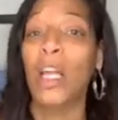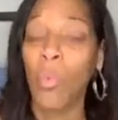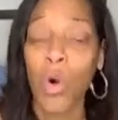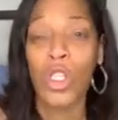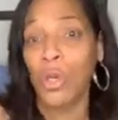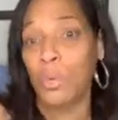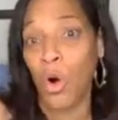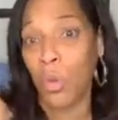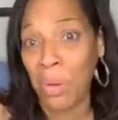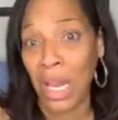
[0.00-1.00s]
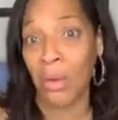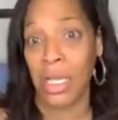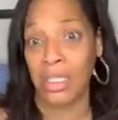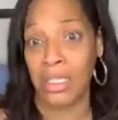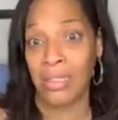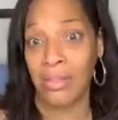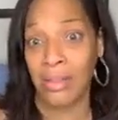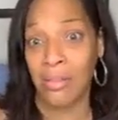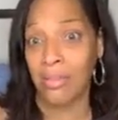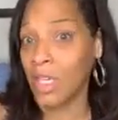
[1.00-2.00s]
to worship your appearance.
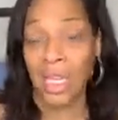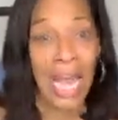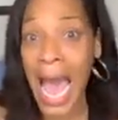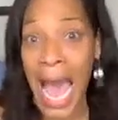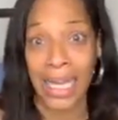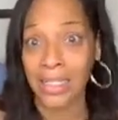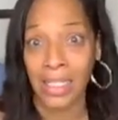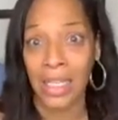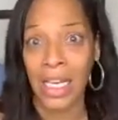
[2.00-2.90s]
You're not.